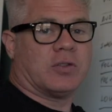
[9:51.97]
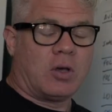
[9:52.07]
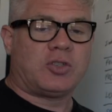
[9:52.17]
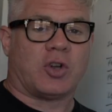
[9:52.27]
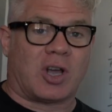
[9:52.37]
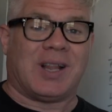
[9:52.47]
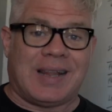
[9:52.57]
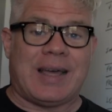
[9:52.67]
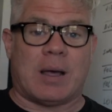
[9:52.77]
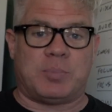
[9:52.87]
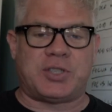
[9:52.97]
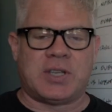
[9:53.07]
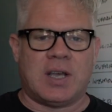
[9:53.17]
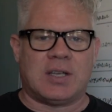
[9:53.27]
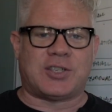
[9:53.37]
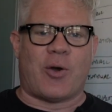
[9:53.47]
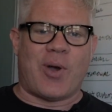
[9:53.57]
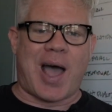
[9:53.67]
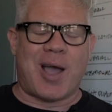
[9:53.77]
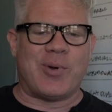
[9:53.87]
those are clips. So
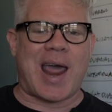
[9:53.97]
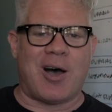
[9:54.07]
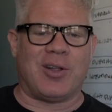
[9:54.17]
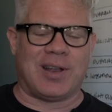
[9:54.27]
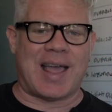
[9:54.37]
I went out